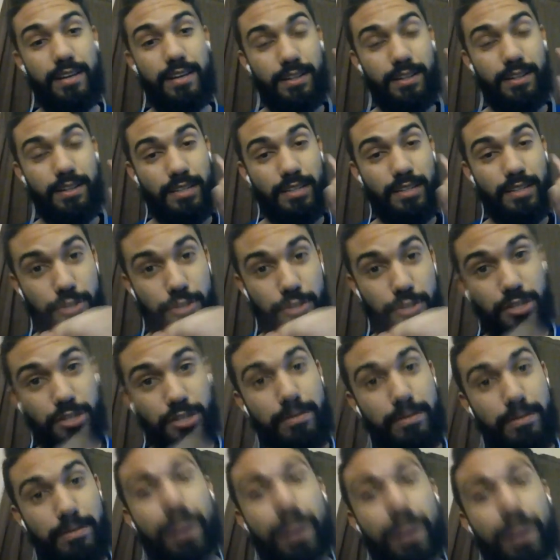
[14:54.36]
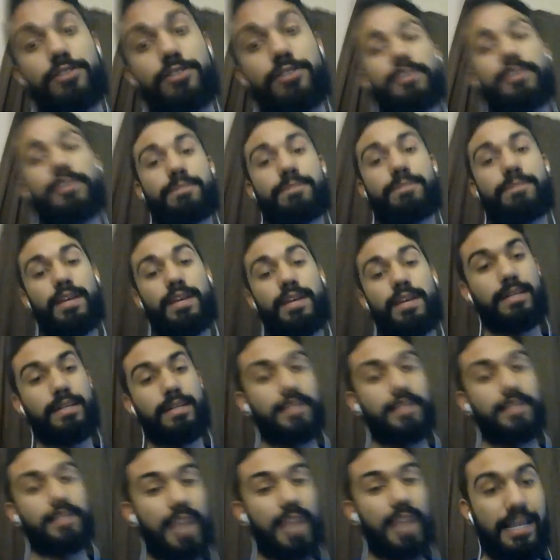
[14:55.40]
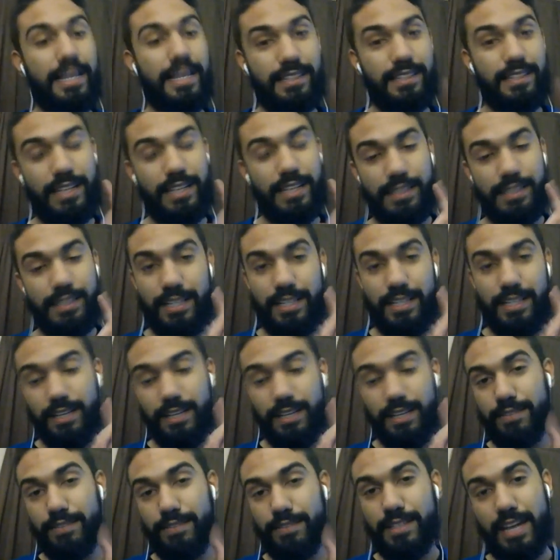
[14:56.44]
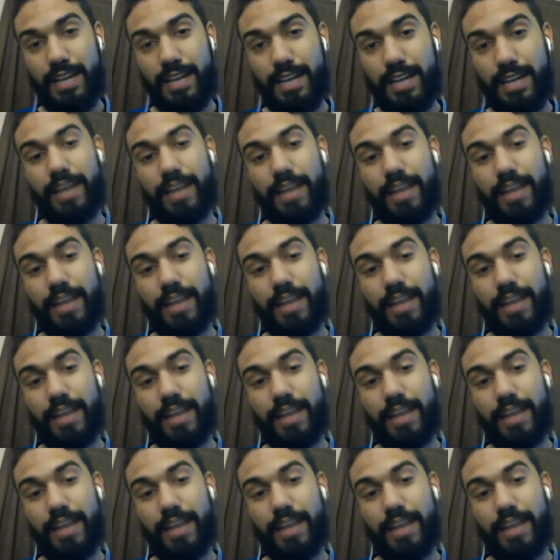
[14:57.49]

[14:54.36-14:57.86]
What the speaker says: the Hershey Bears, because I think at the end of the day,